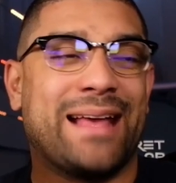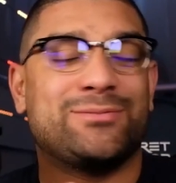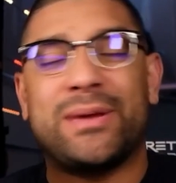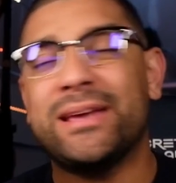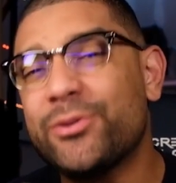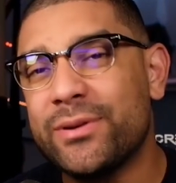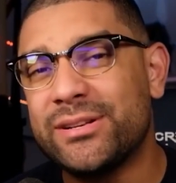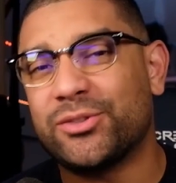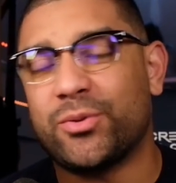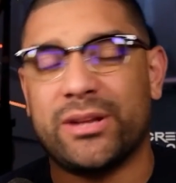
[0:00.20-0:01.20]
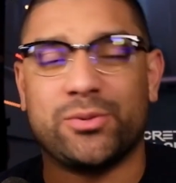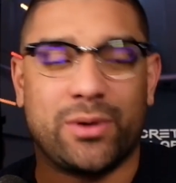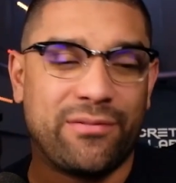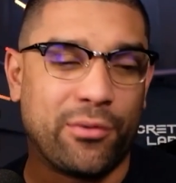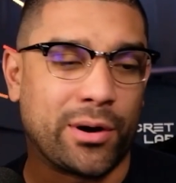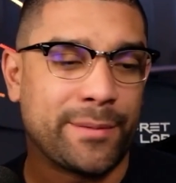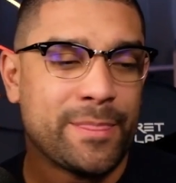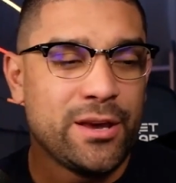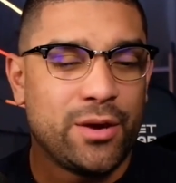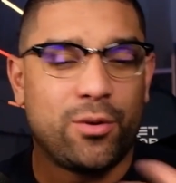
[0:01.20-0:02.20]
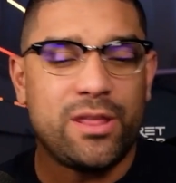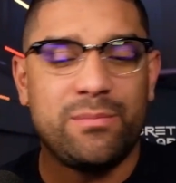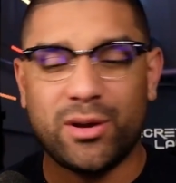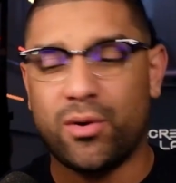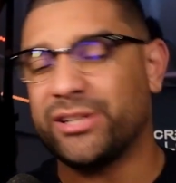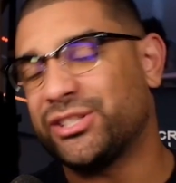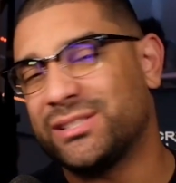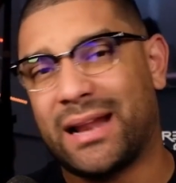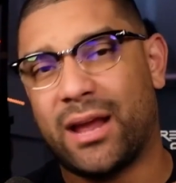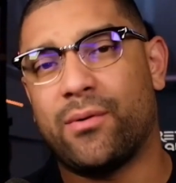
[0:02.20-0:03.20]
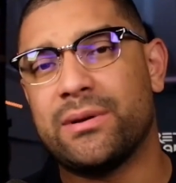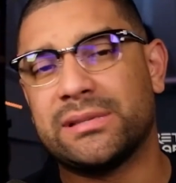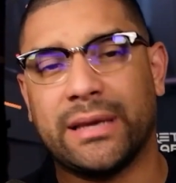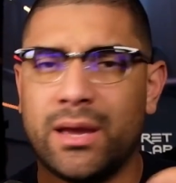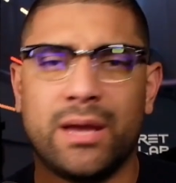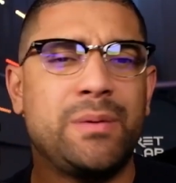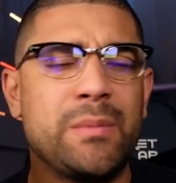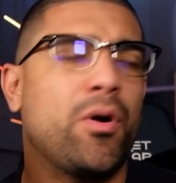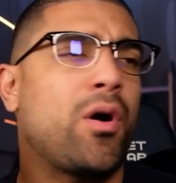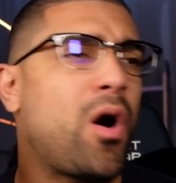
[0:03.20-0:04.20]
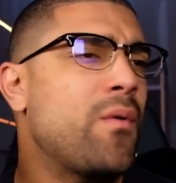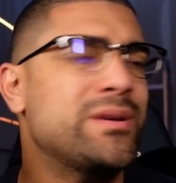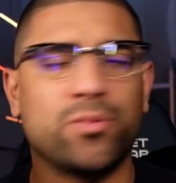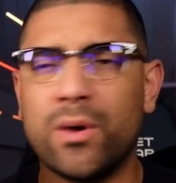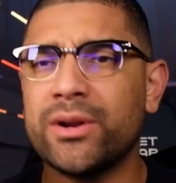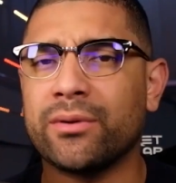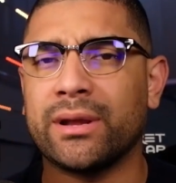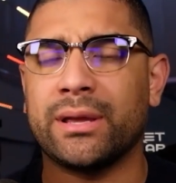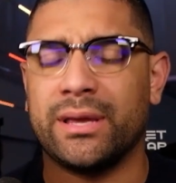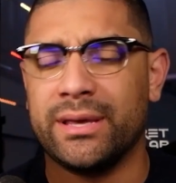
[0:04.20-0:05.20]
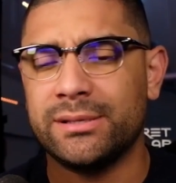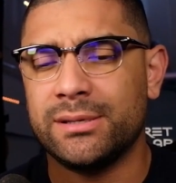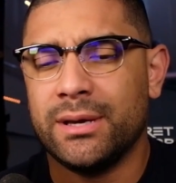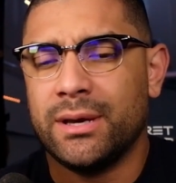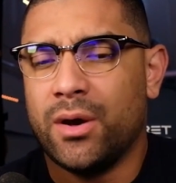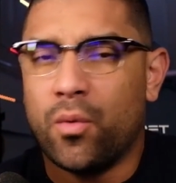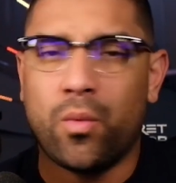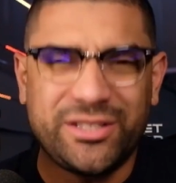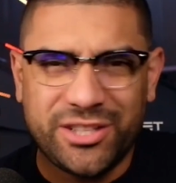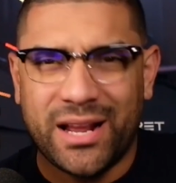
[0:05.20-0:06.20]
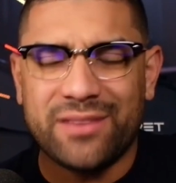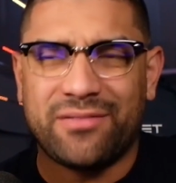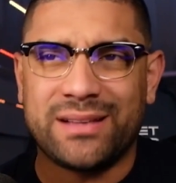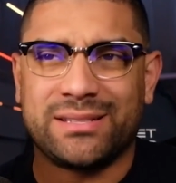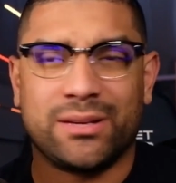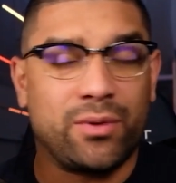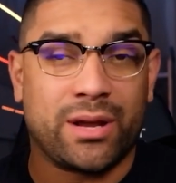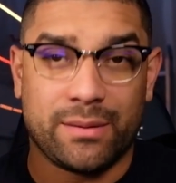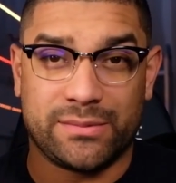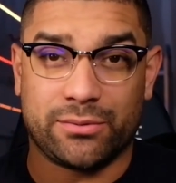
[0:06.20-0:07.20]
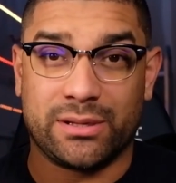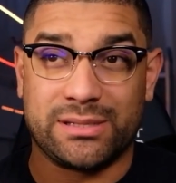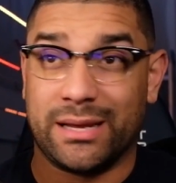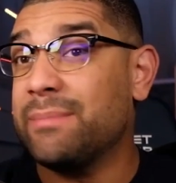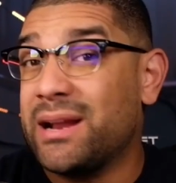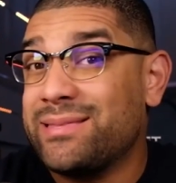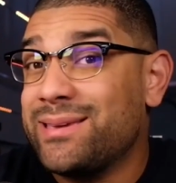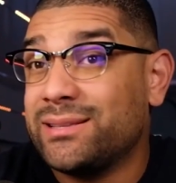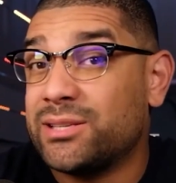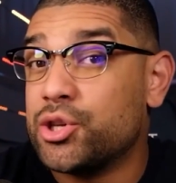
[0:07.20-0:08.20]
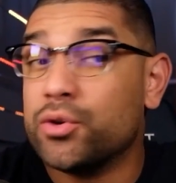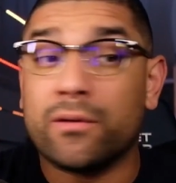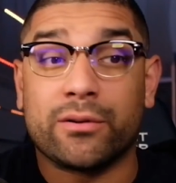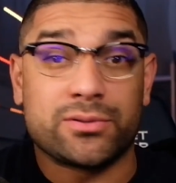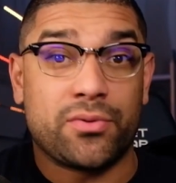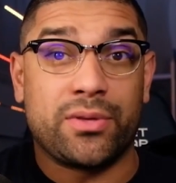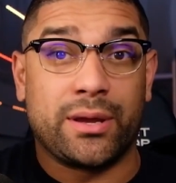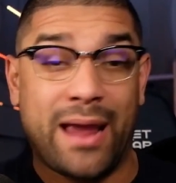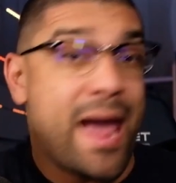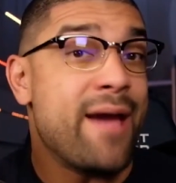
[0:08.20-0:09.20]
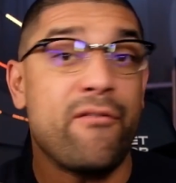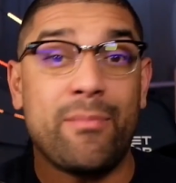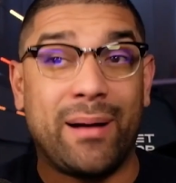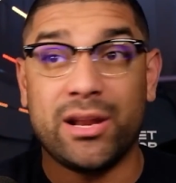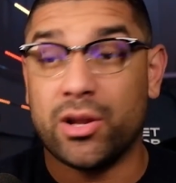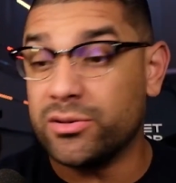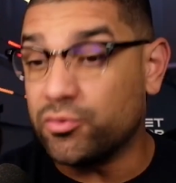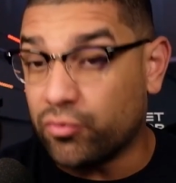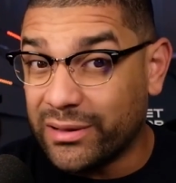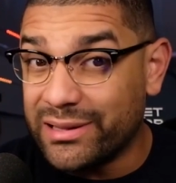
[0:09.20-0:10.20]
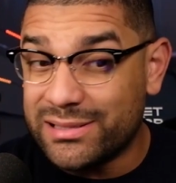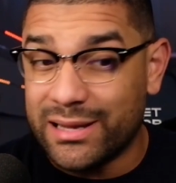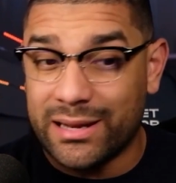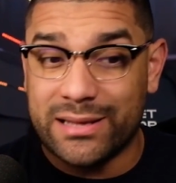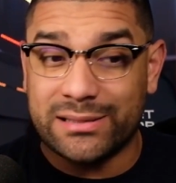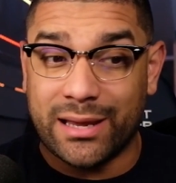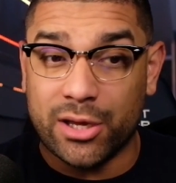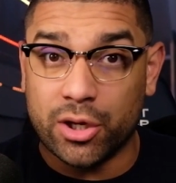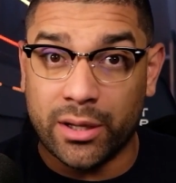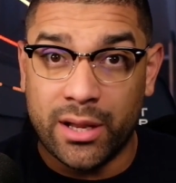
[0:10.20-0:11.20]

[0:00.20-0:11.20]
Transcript: we enter into 2024, one of the big questions that I always get, and people are always wondering, is what should I invest in when it comes to real estate? I think it's a universal thing. Everybody knows real estate is a good